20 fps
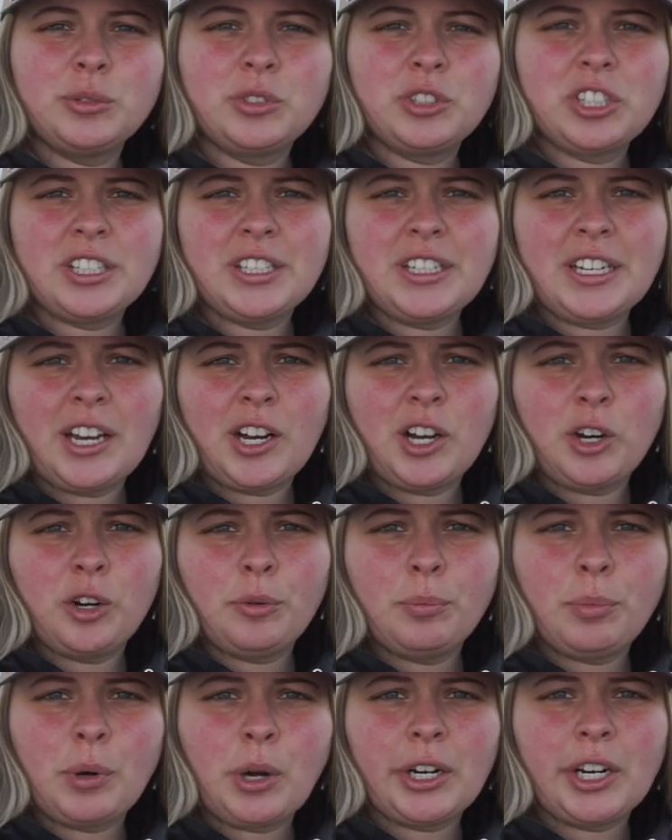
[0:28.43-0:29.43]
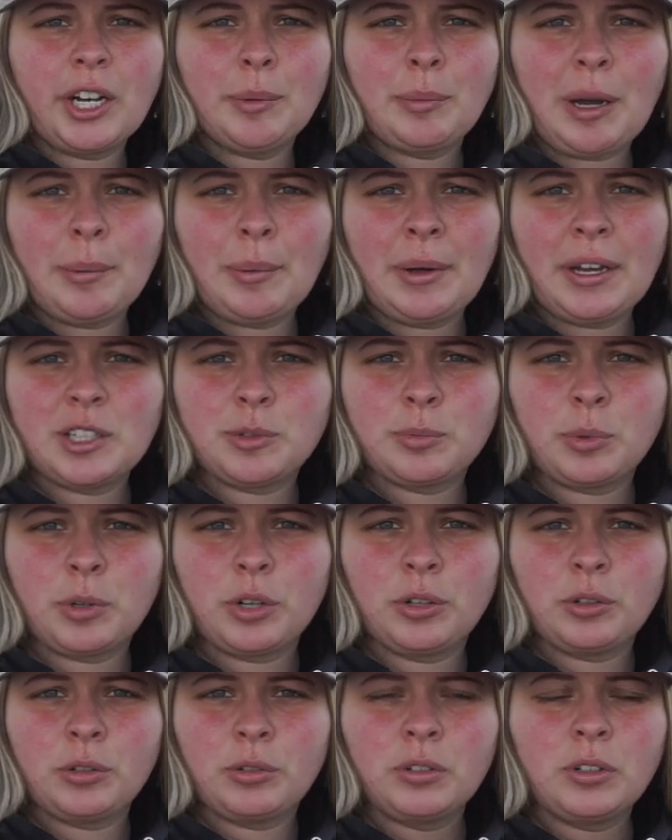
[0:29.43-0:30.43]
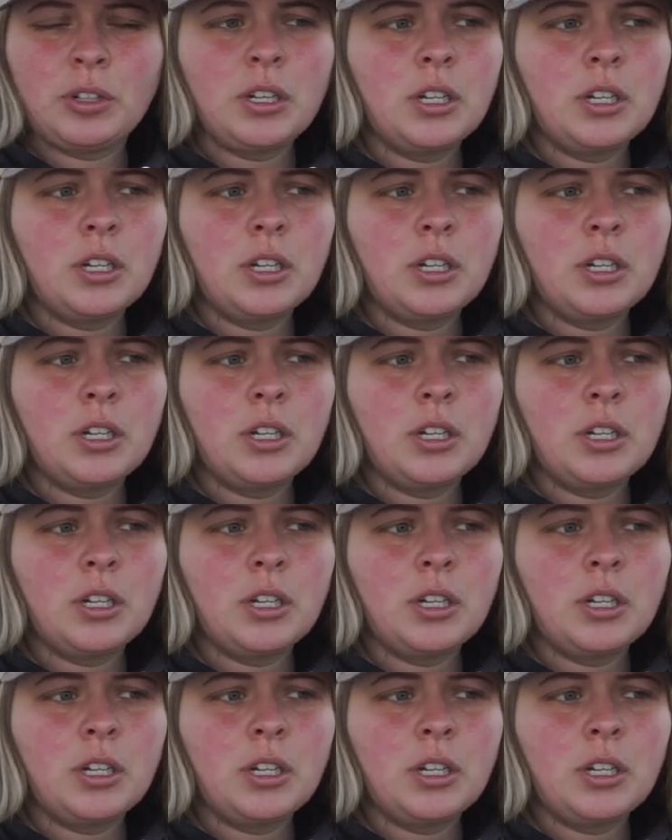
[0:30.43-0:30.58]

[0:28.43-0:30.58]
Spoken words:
which is now bought out by Bass Pro.